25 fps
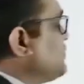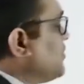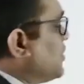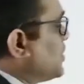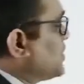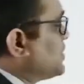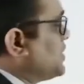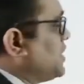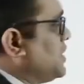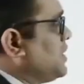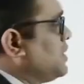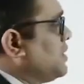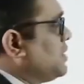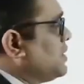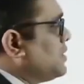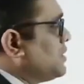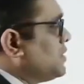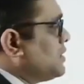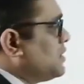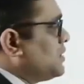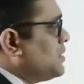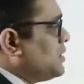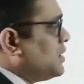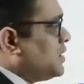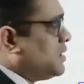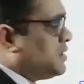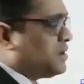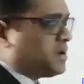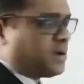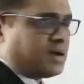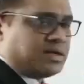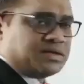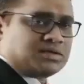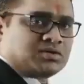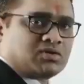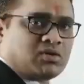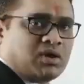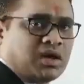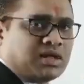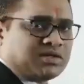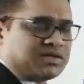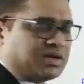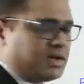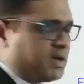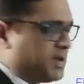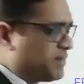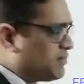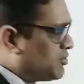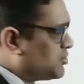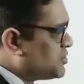for the increased
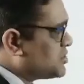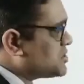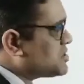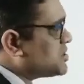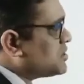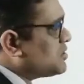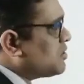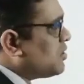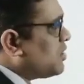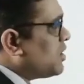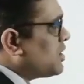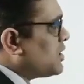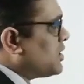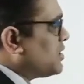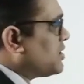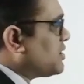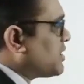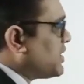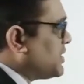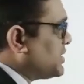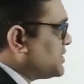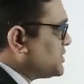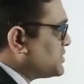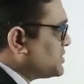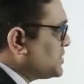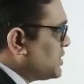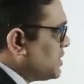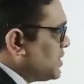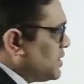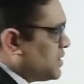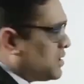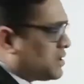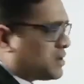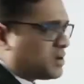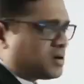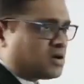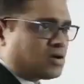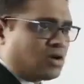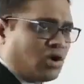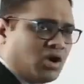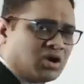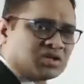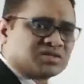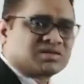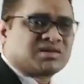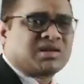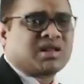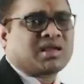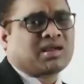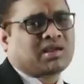collagen deposition or increased
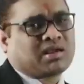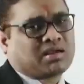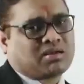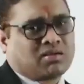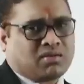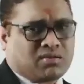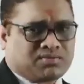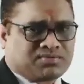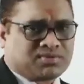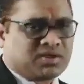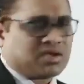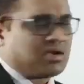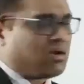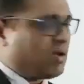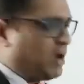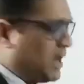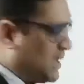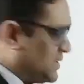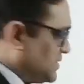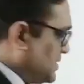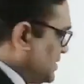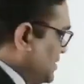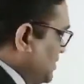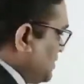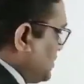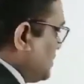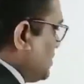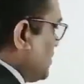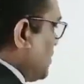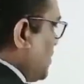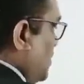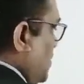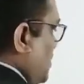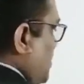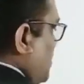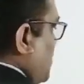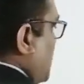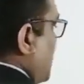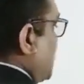cross-linking of the collagen, or you